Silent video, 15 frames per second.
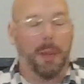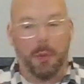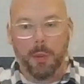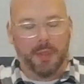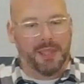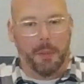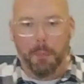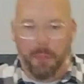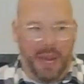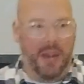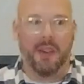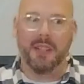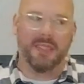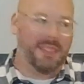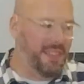I'm almost
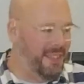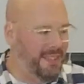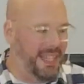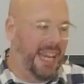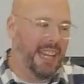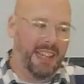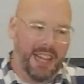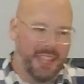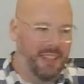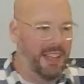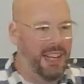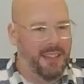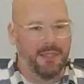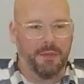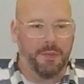embarrassed to say
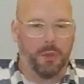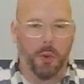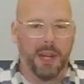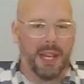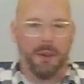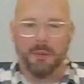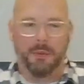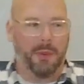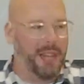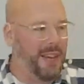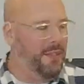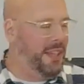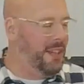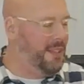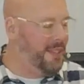that at 40
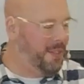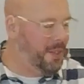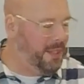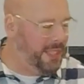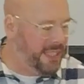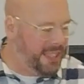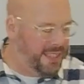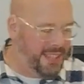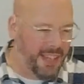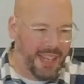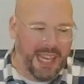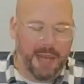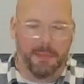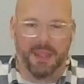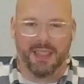whatever years old at the
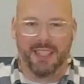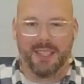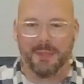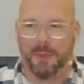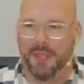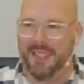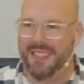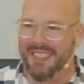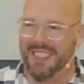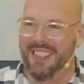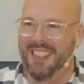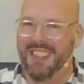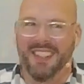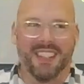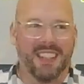time, that this was
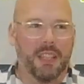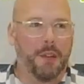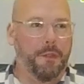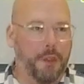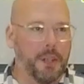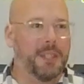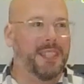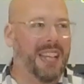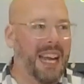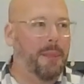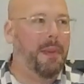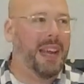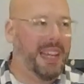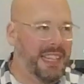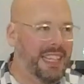the first
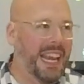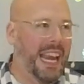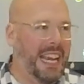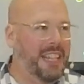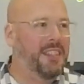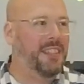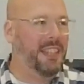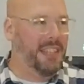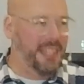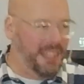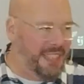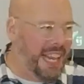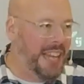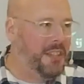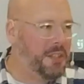time I engaged in an
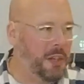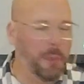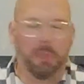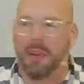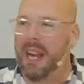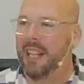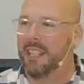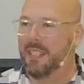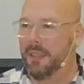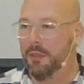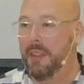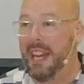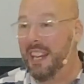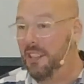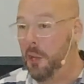intentional practice of
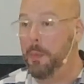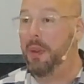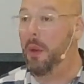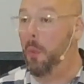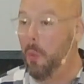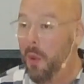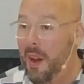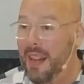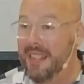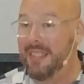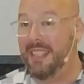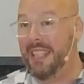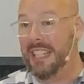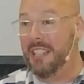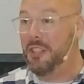gratitude, but it
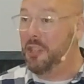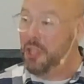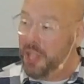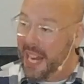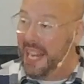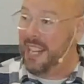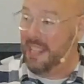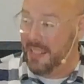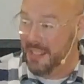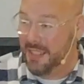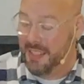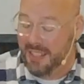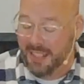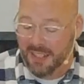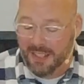was, and it
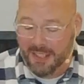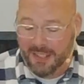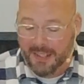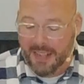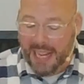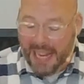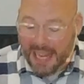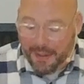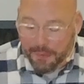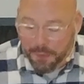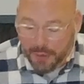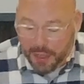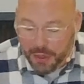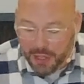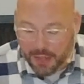changed
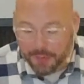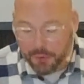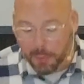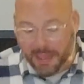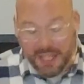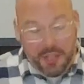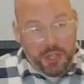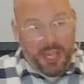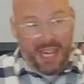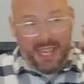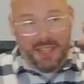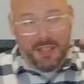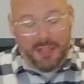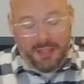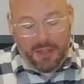everything for me. It
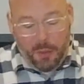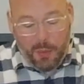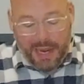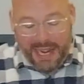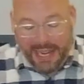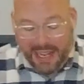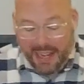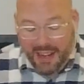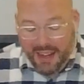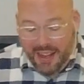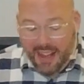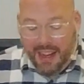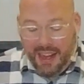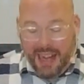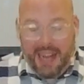changed the way
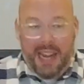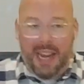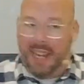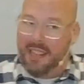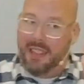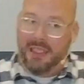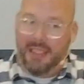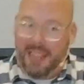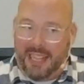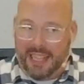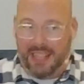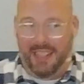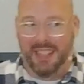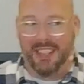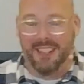I
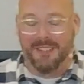think.